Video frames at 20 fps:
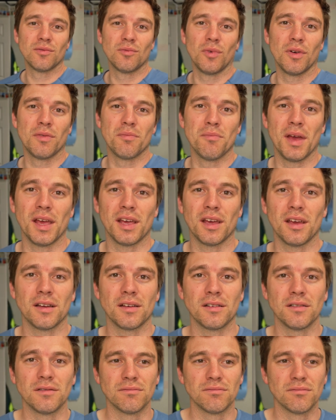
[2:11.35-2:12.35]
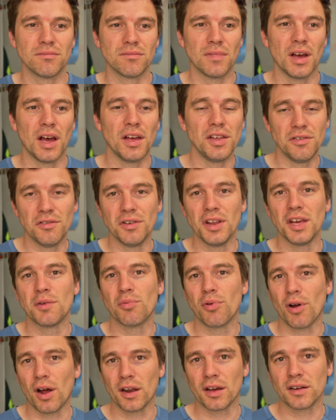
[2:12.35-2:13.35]
with making a
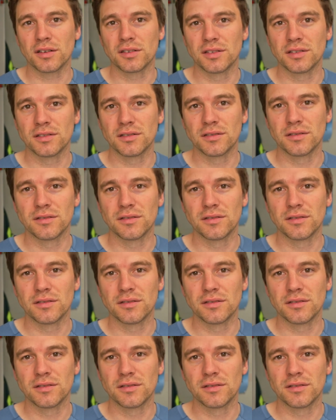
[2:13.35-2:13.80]
unique product.